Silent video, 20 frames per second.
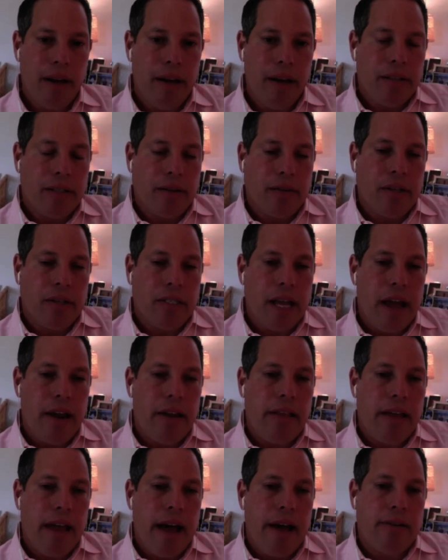So the state of
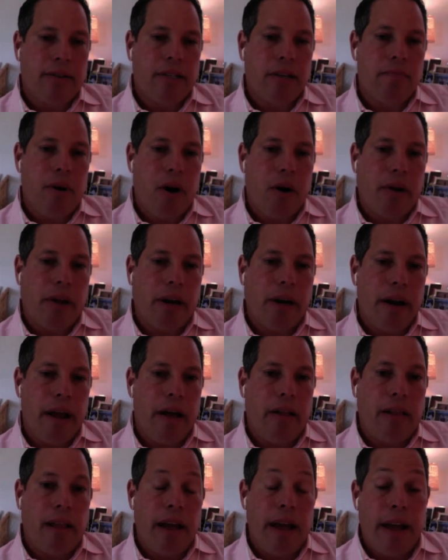the housing market in
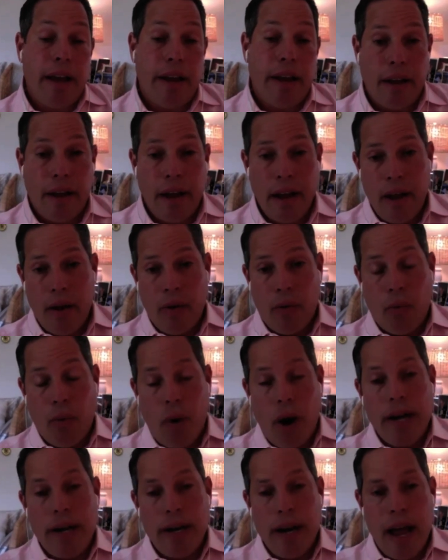LA
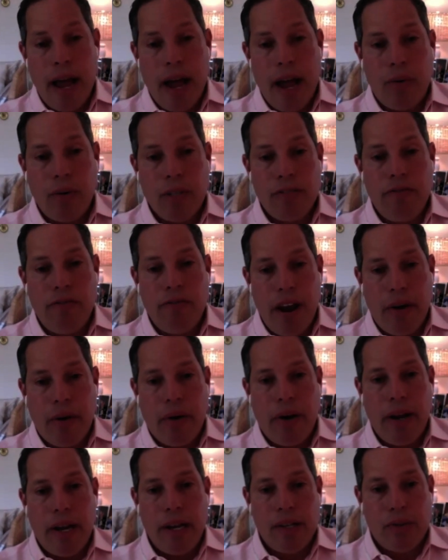right now is
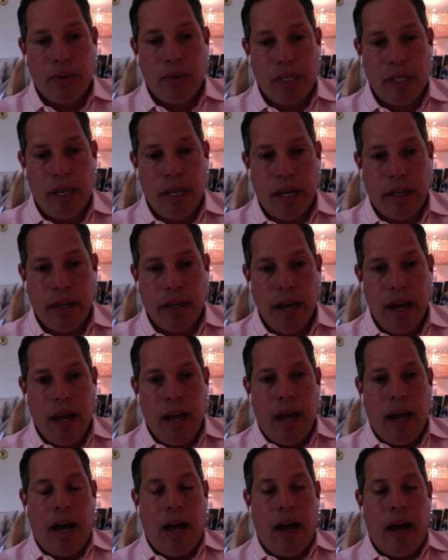very interesting.
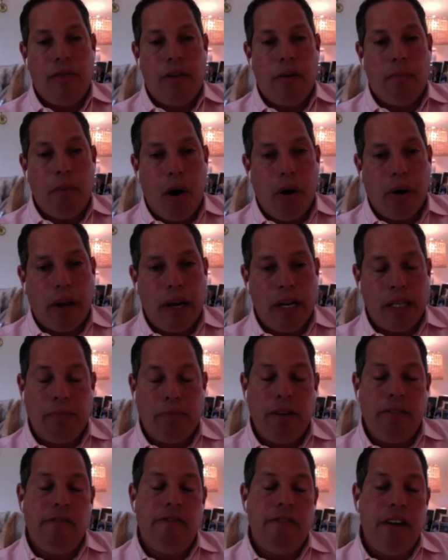The market has
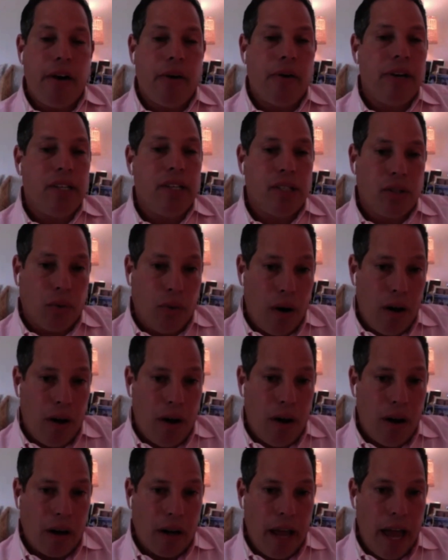been very
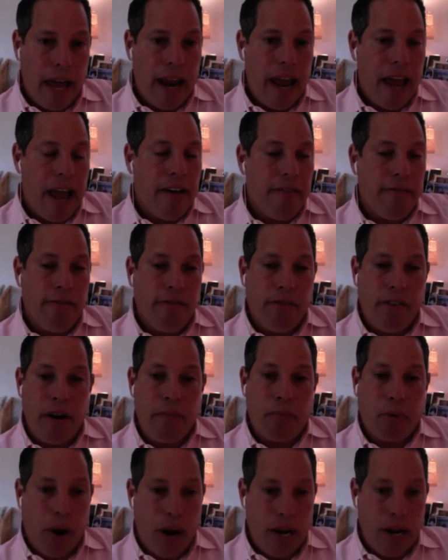strong at every
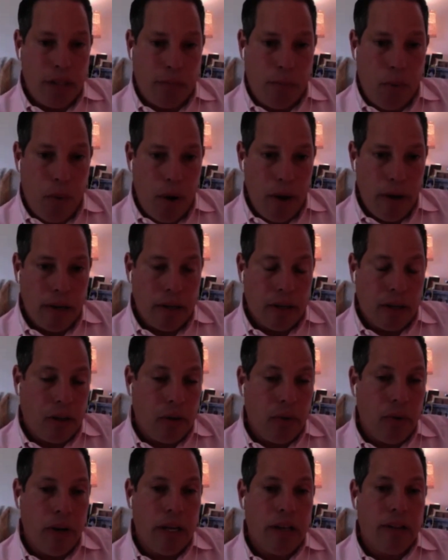price point,
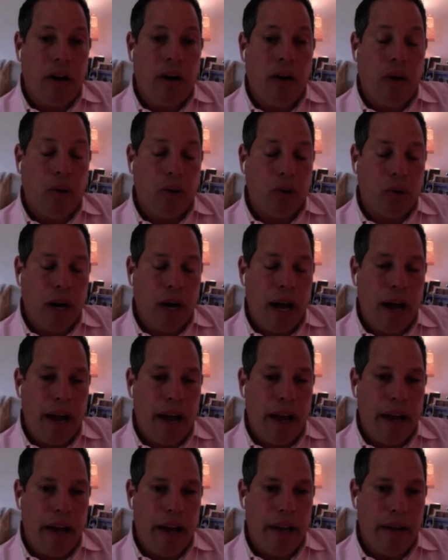including the ultra
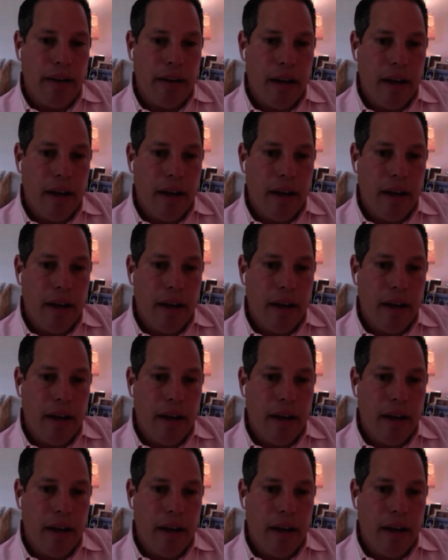high end.